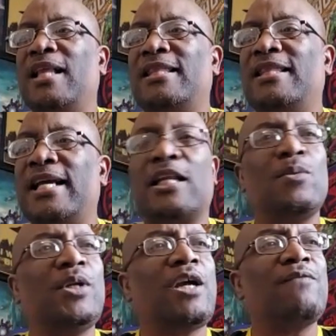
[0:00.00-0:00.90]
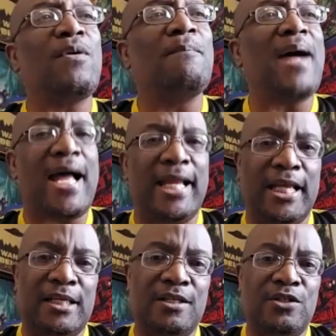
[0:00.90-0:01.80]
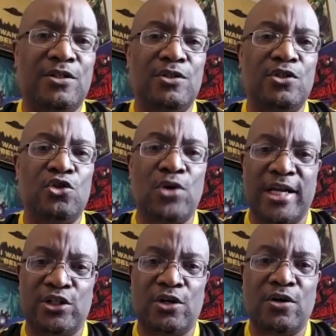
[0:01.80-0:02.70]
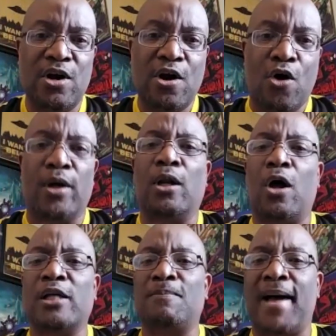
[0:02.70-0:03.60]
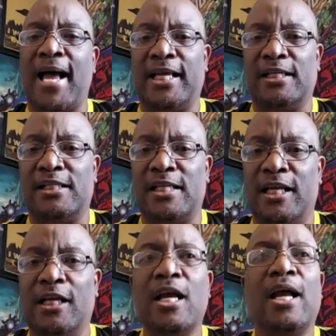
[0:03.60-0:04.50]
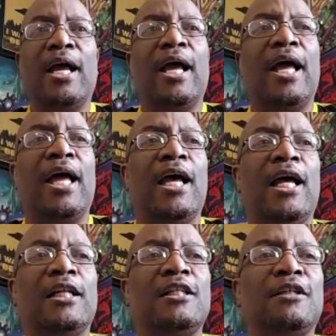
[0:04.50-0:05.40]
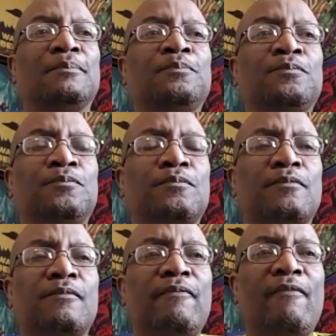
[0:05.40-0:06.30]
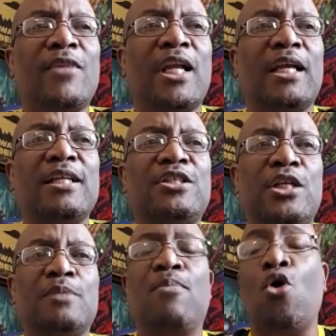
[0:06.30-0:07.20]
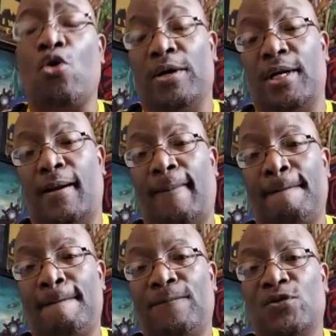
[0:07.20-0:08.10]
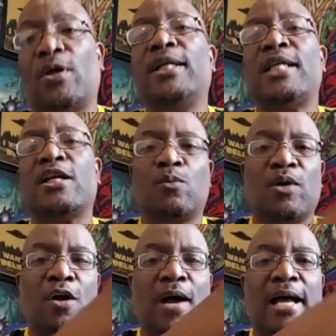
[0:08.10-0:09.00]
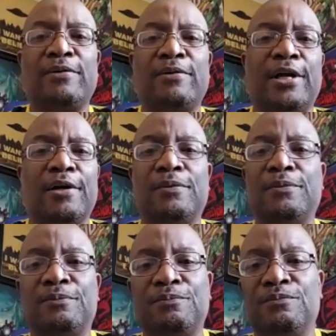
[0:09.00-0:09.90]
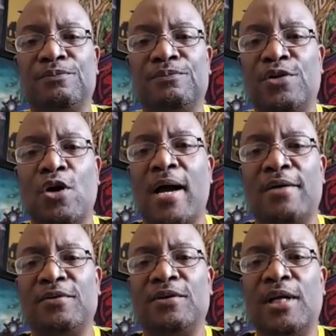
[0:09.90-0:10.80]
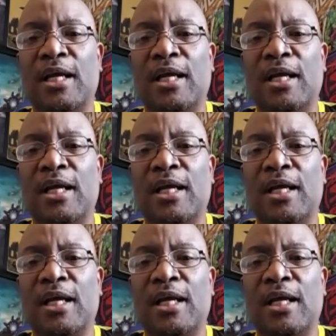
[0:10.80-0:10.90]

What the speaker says: think they were looking for Mayan treasure or a lost Mayan city. And she's bored. So he tells her, well, go out and